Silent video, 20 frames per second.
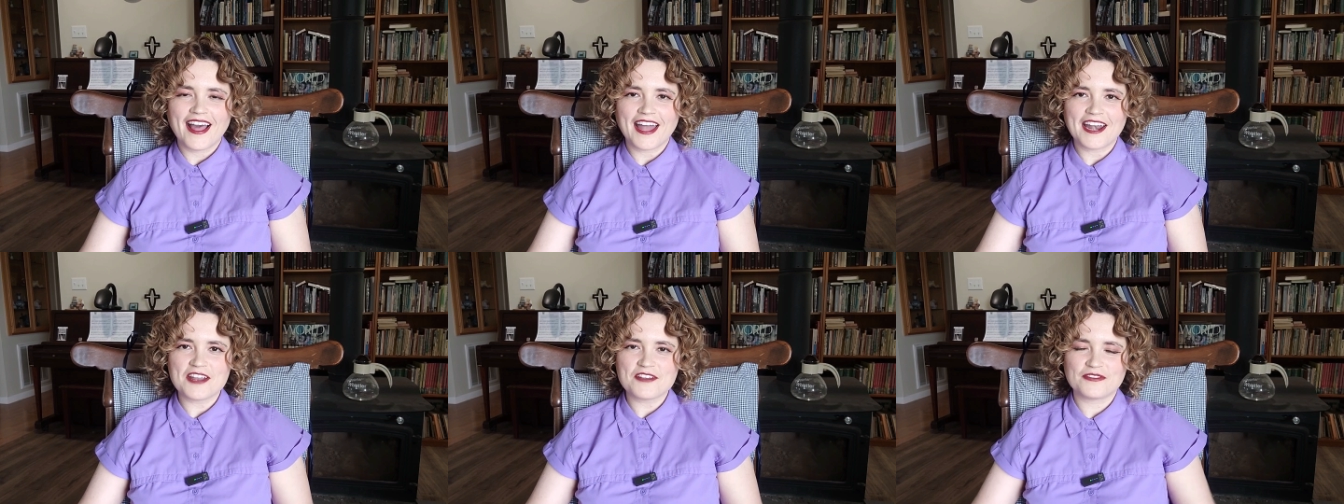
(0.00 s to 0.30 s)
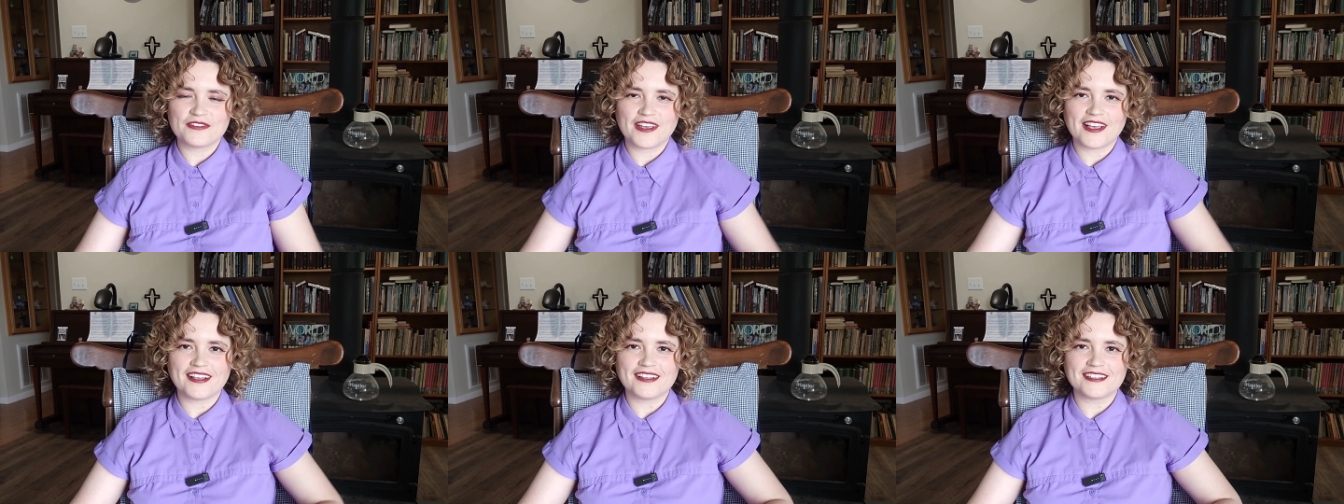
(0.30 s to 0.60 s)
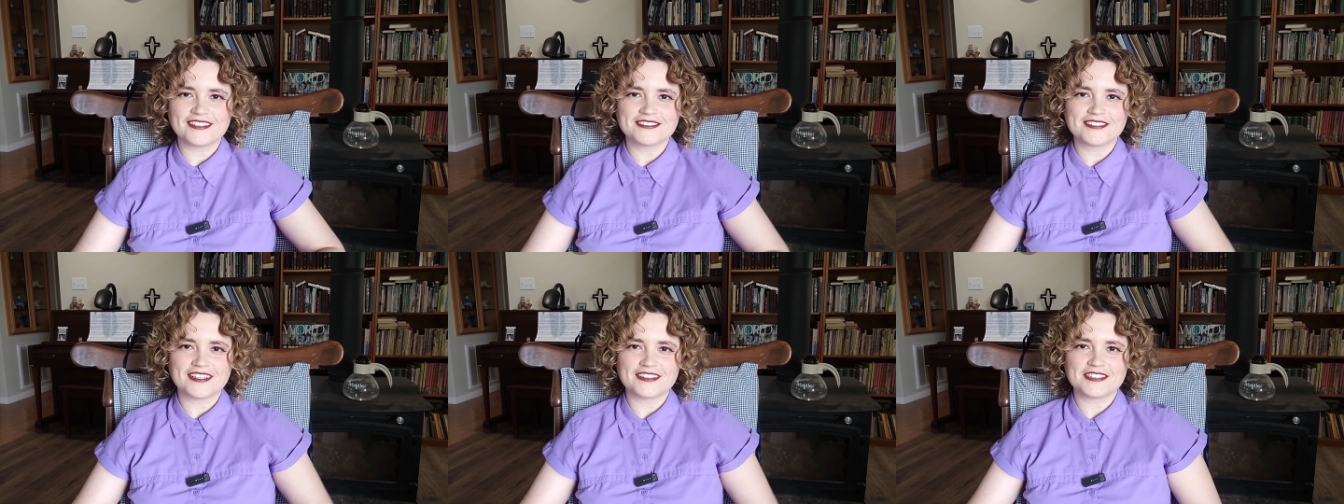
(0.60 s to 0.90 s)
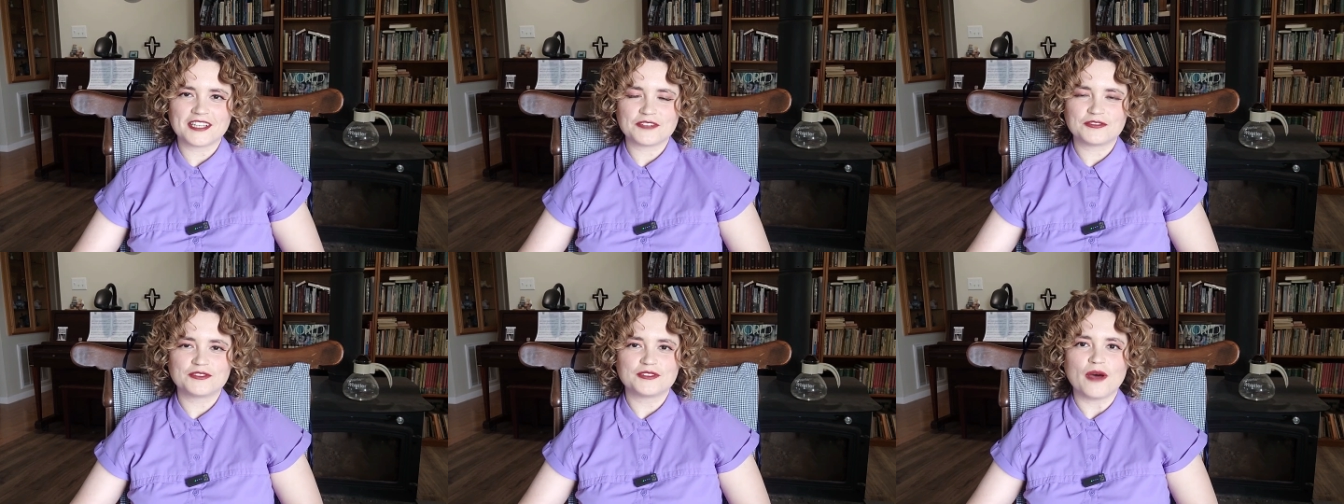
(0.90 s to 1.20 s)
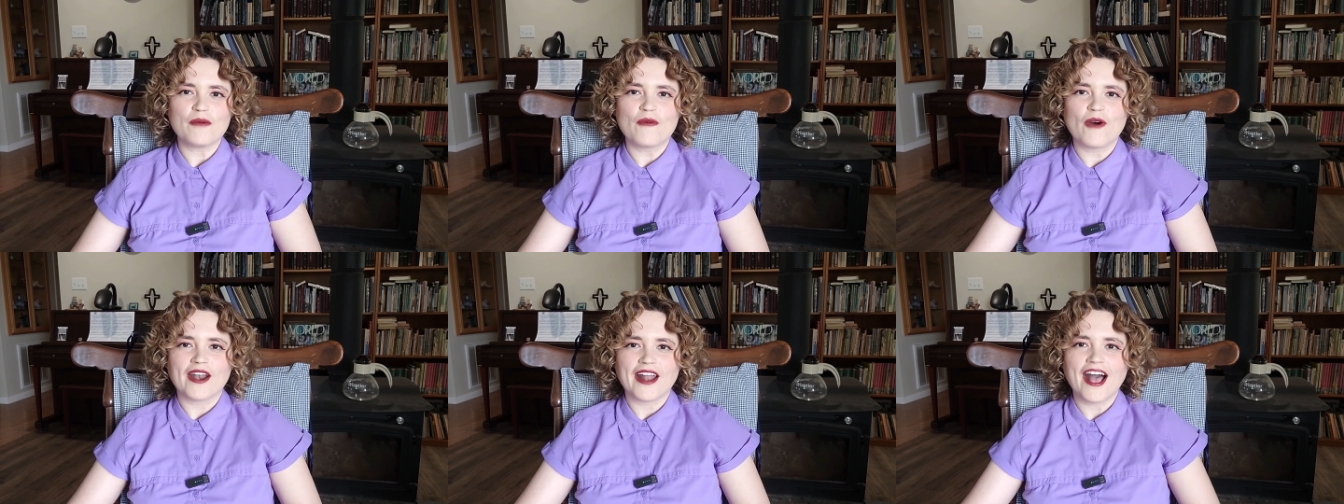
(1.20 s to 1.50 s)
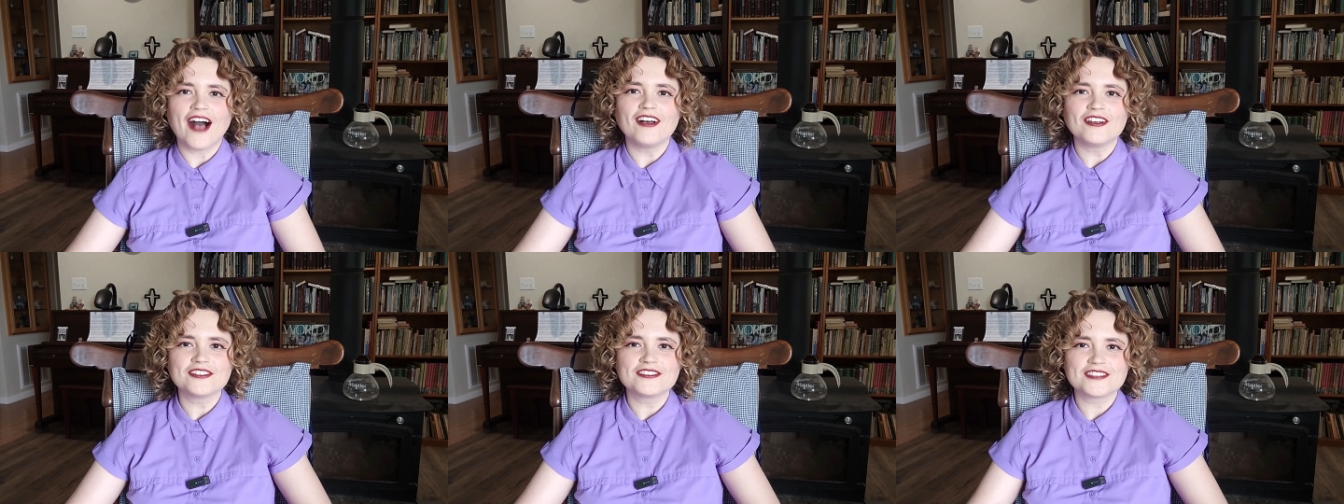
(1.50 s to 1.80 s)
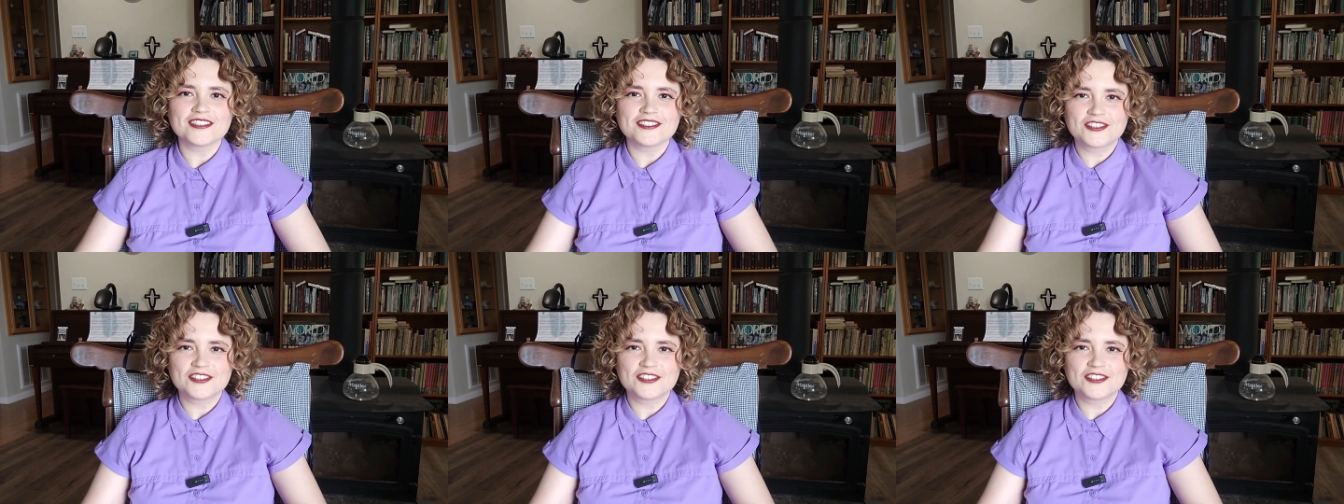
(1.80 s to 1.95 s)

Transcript: and it feels as if someone else